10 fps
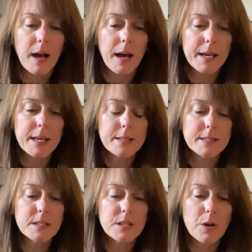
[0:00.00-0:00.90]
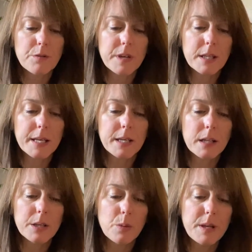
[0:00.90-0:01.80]
I get the sense that you're feeling a
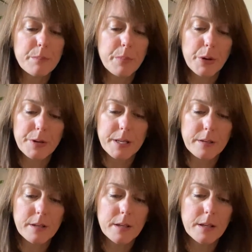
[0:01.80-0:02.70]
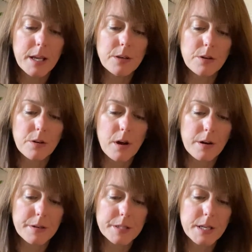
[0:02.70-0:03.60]
little bit burdened in your
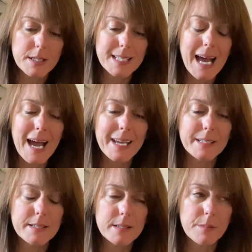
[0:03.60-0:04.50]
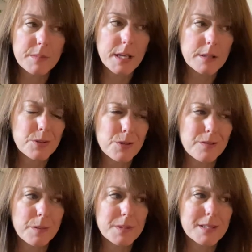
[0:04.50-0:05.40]
heart, tied to something, sort
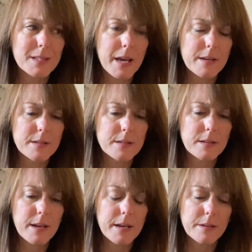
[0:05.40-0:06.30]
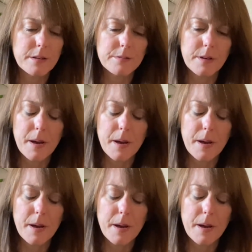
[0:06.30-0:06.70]
of obsessed, kind of